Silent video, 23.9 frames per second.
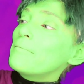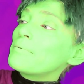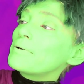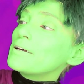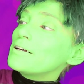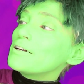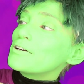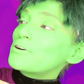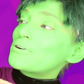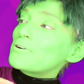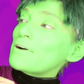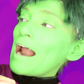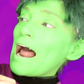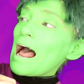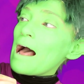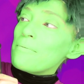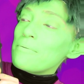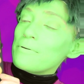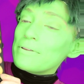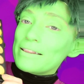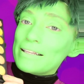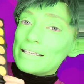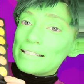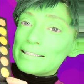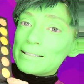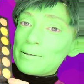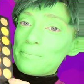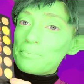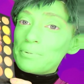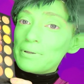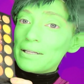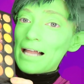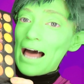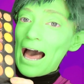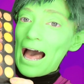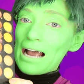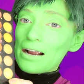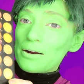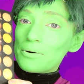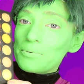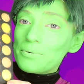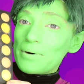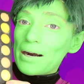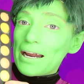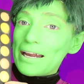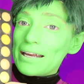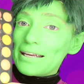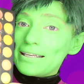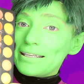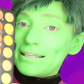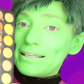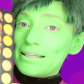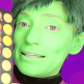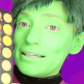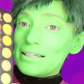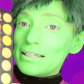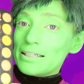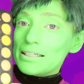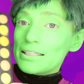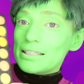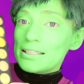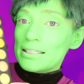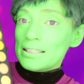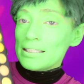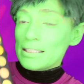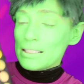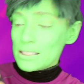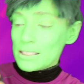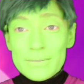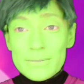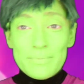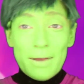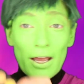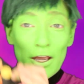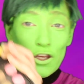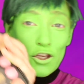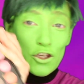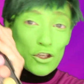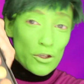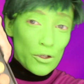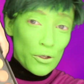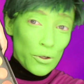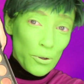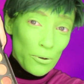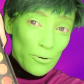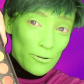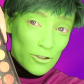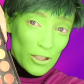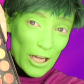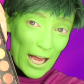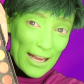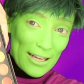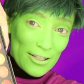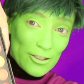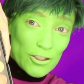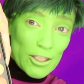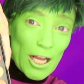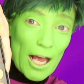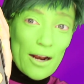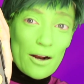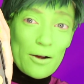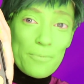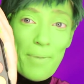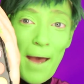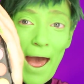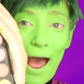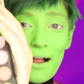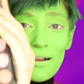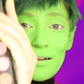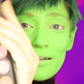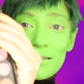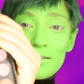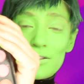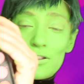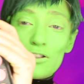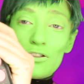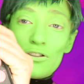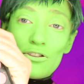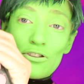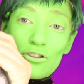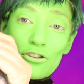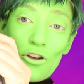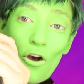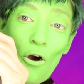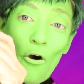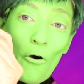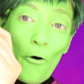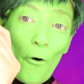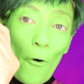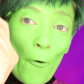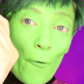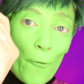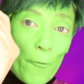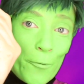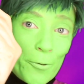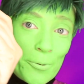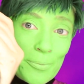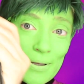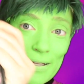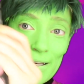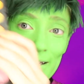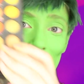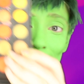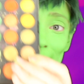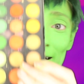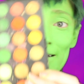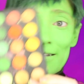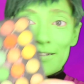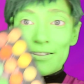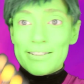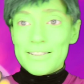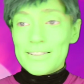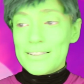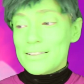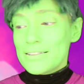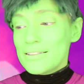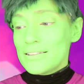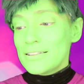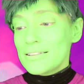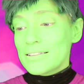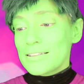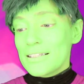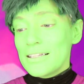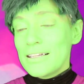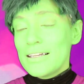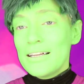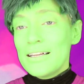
Gonna grab this black right here. is my huge eyeshadow palette. So many colors.